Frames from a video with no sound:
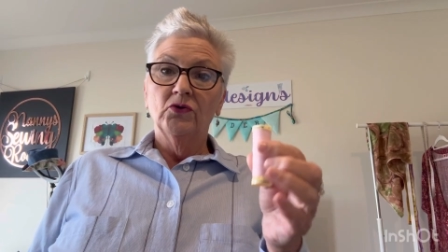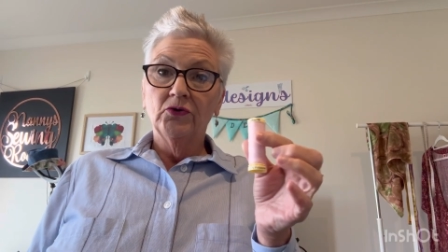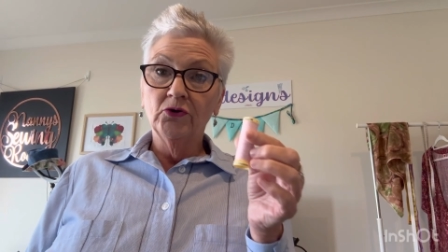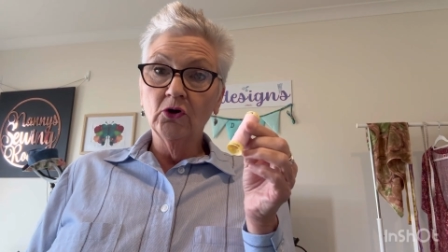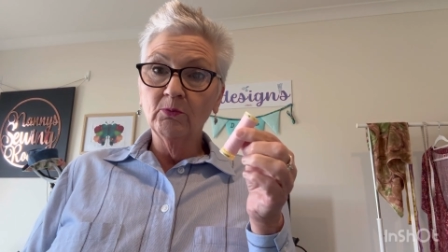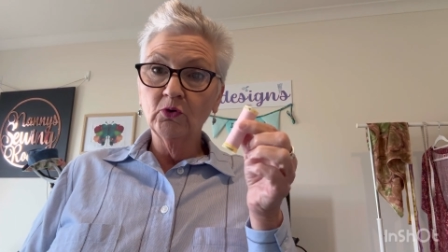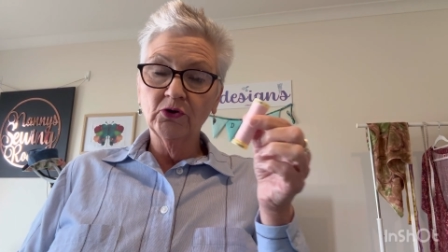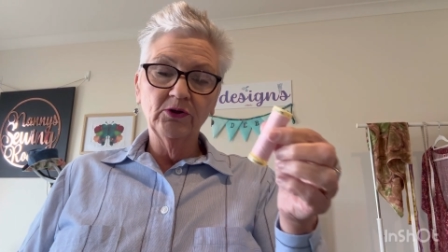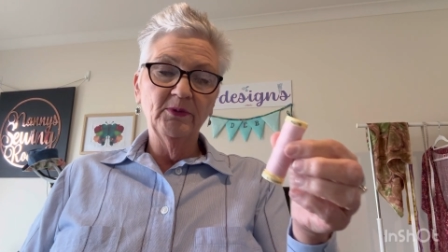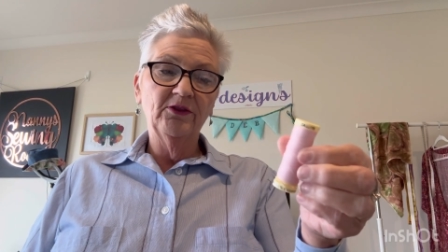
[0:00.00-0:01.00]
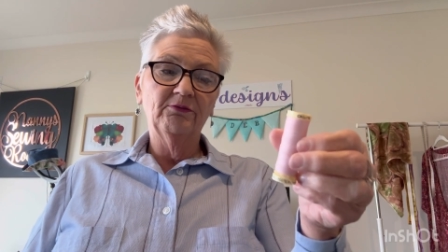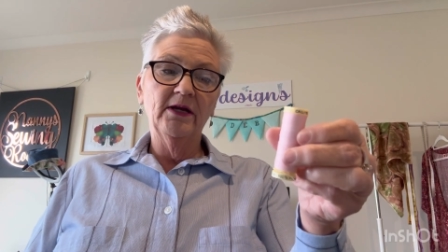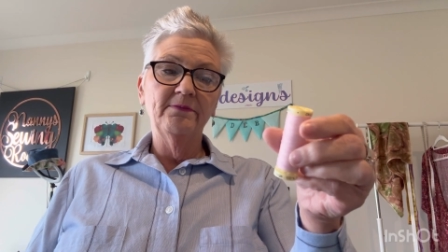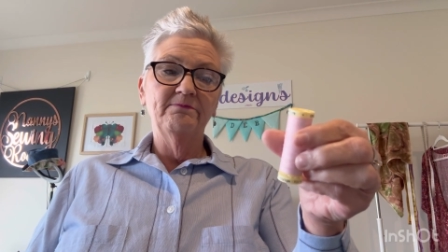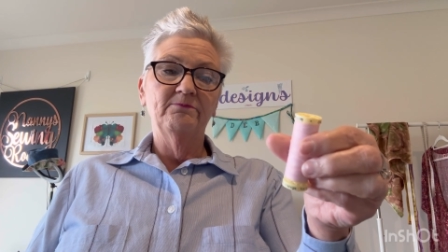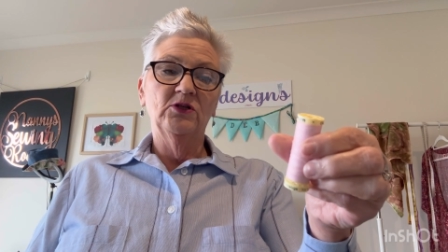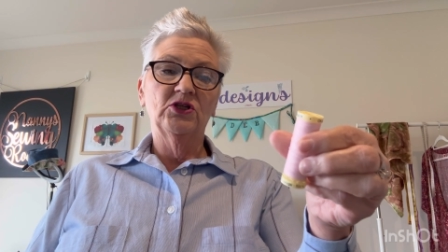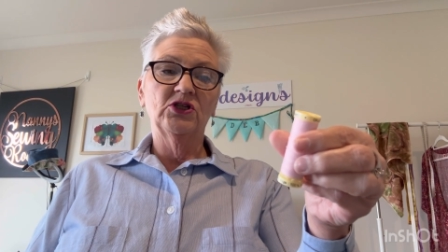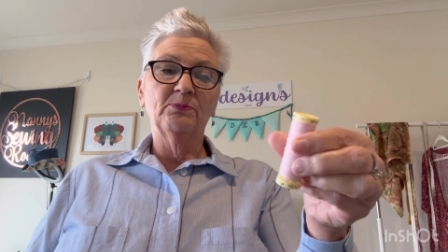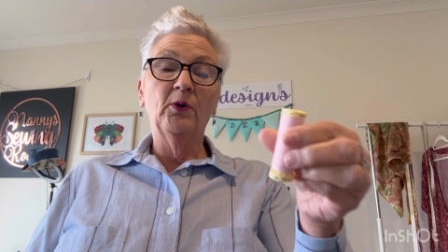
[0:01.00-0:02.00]
Normal Gutermann thread, which
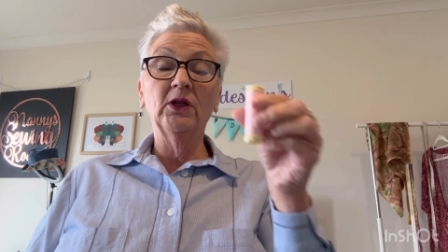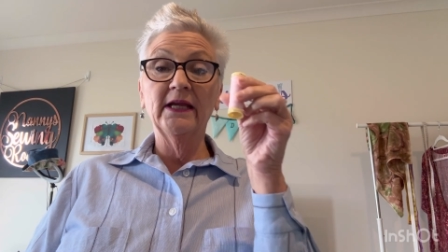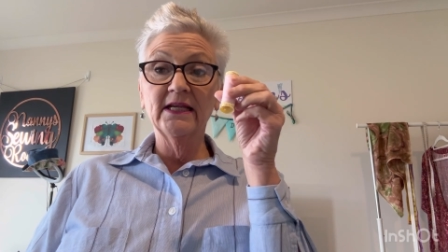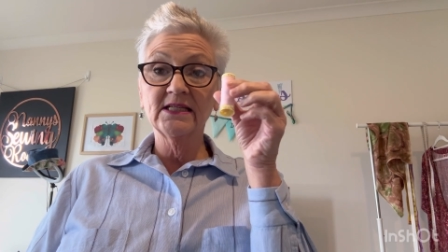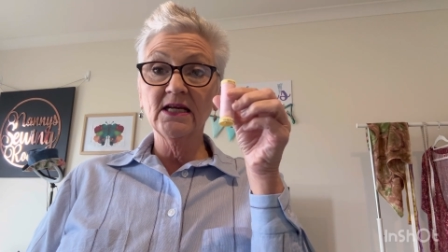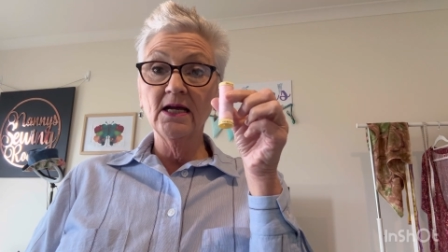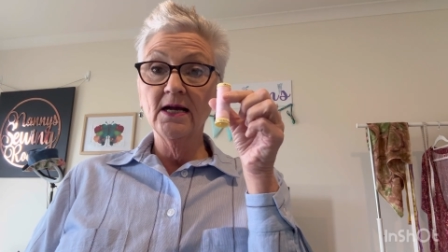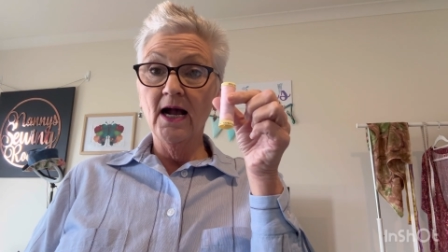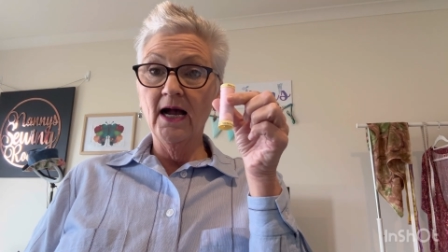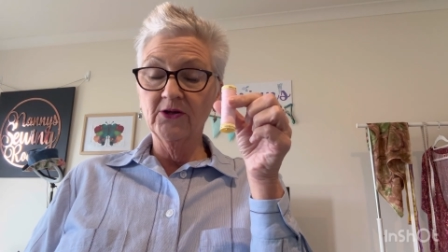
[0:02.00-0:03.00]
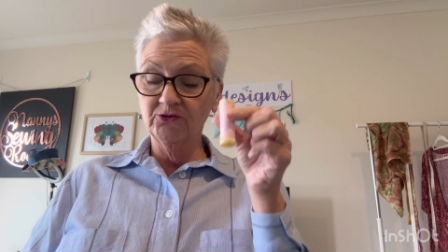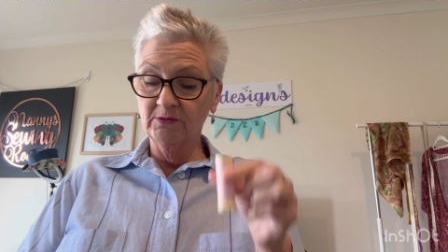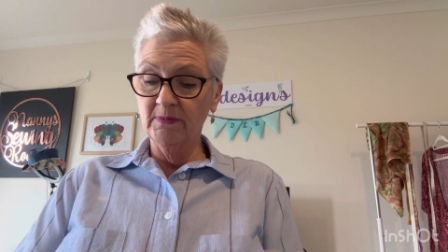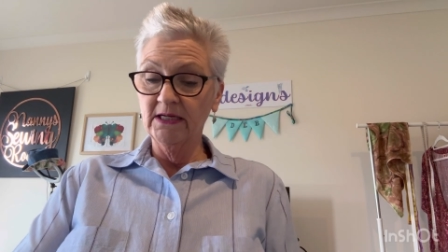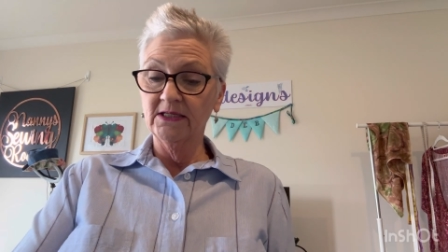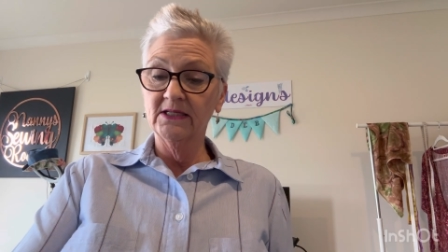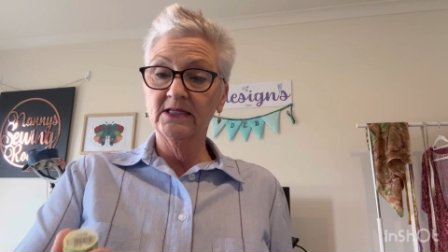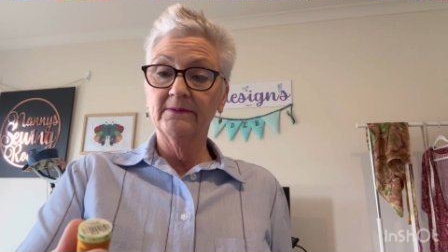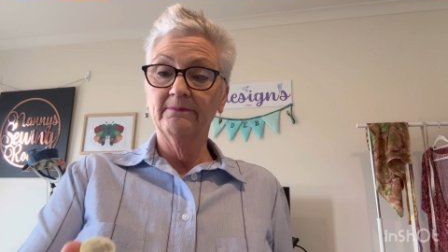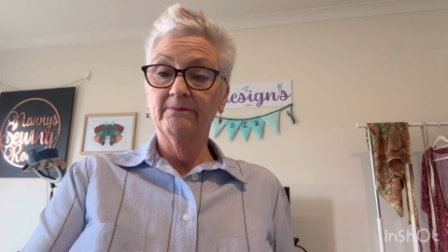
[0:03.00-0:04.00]
is your polyester, 100
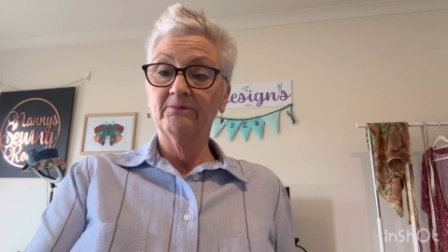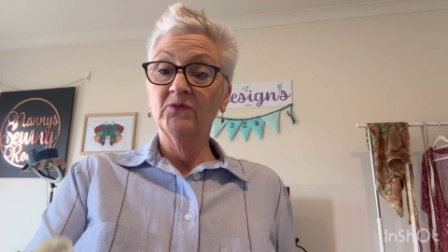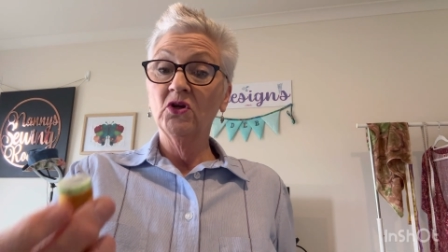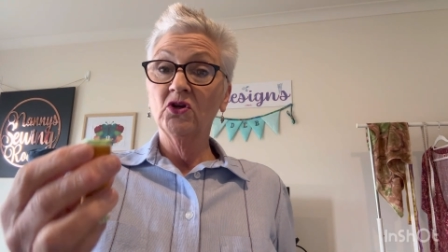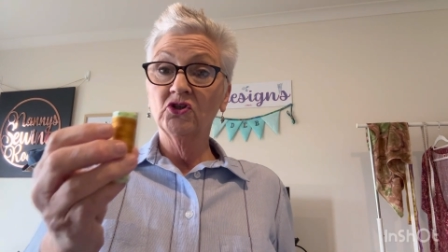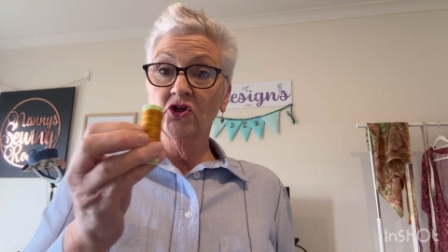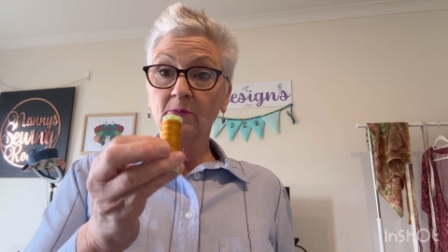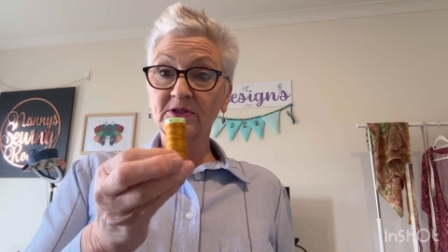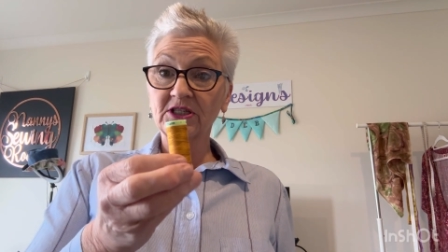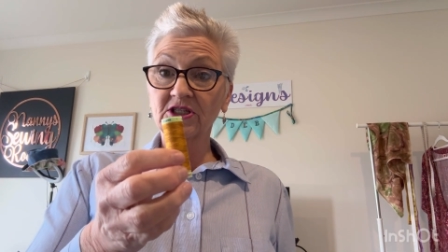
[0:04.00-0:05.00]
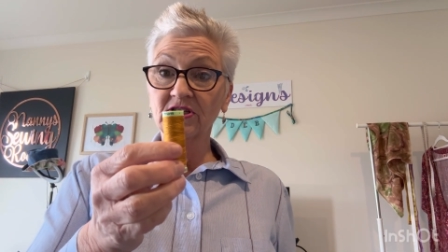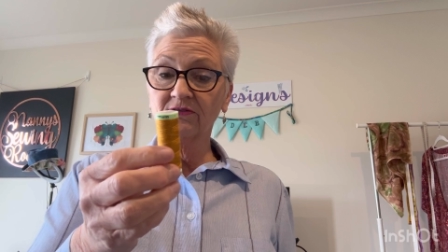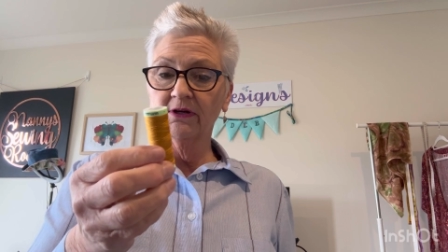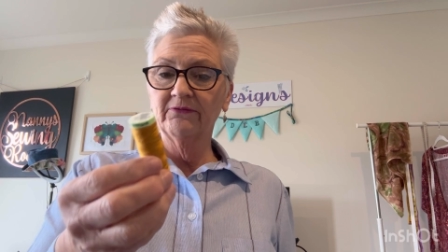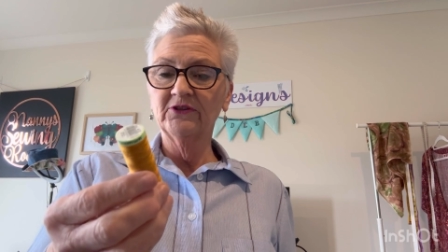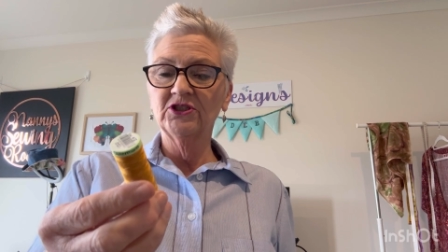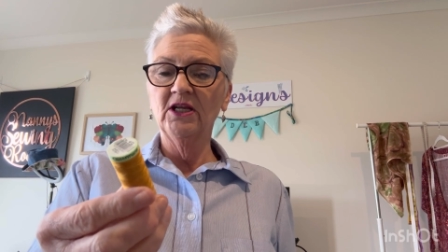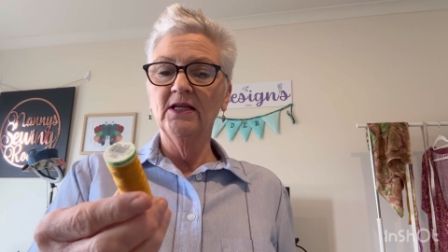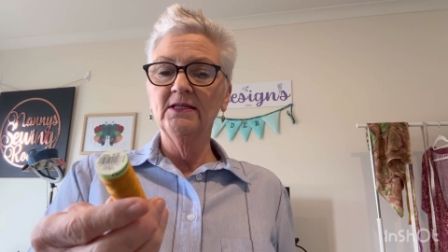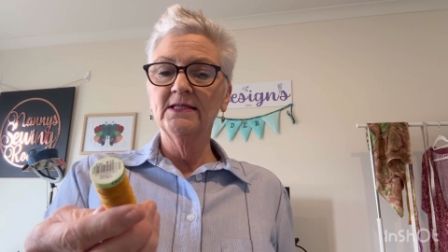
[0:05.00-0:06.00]
meters. Top stitching thread for
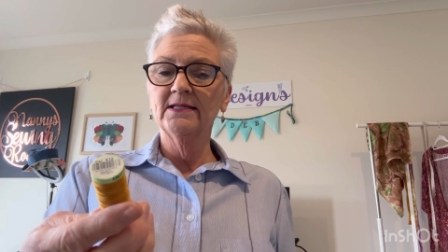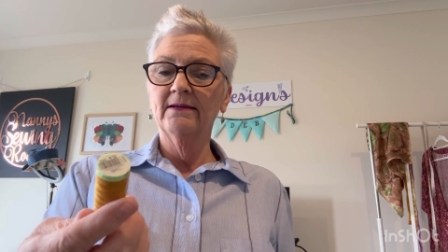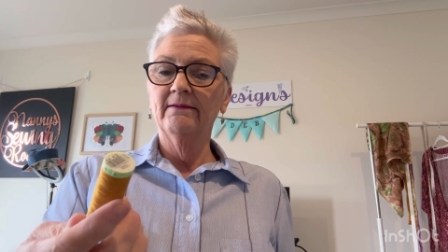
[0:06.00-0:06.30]
jeans,